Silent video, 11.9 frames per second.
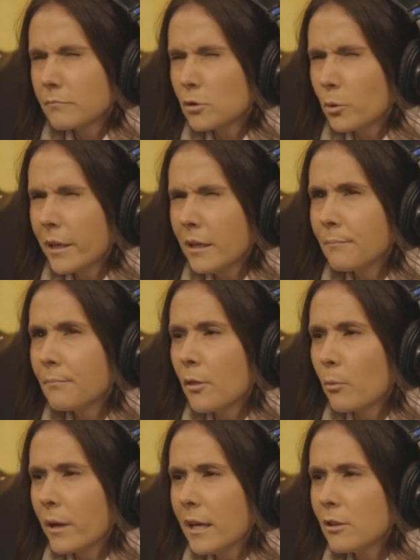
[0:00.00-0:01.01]
Three,
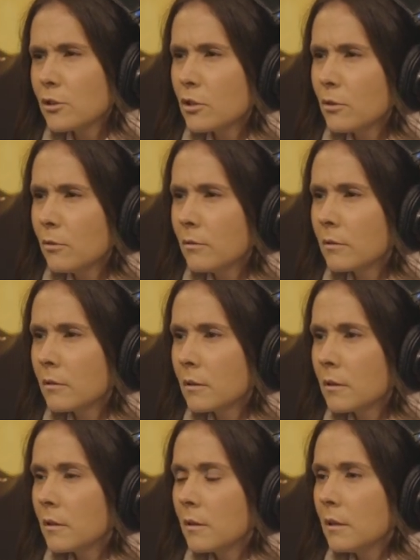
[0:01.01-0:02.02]
two.
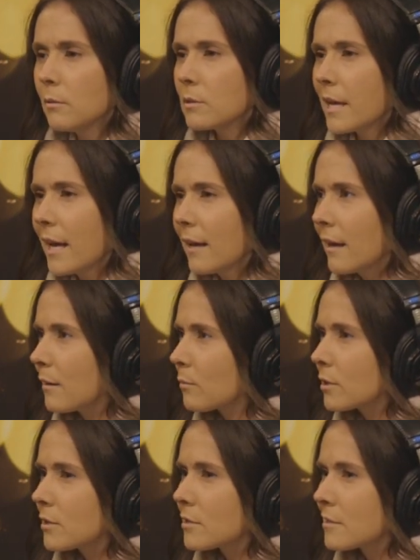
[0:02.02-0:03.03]
It was Ant
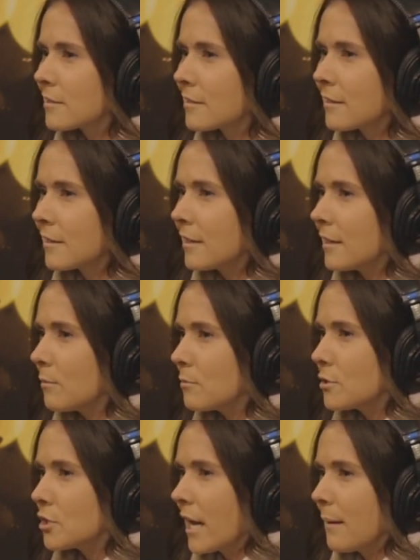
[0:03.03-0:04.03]
Edwards. It
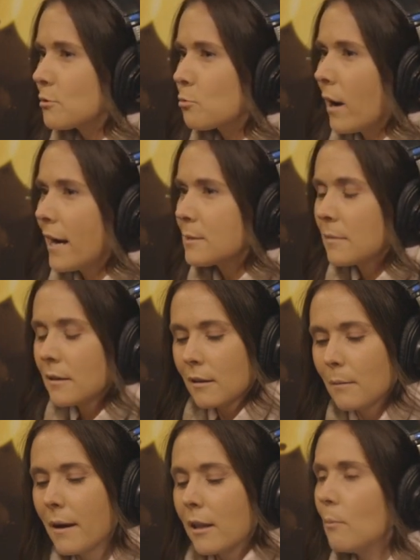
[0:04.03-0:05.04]
was James Wiseman,
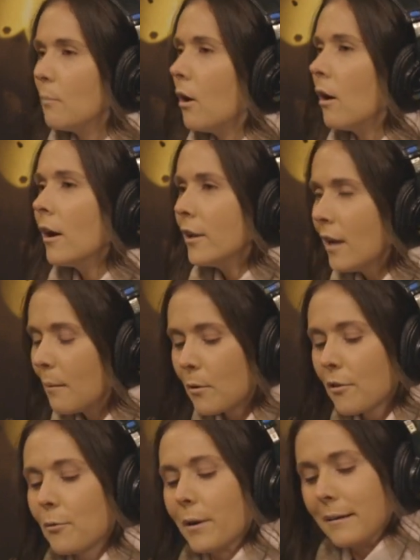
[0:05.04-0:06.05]
LaMelo Ball.
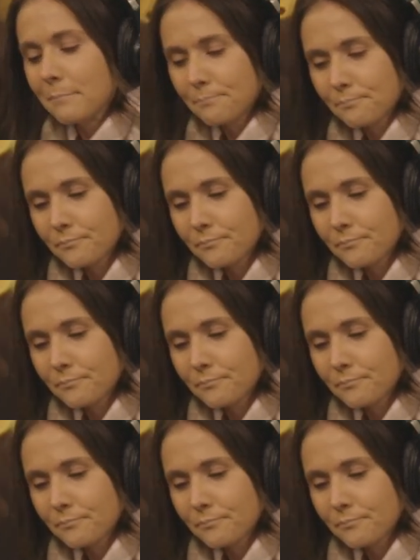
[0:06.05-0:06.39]
Number three.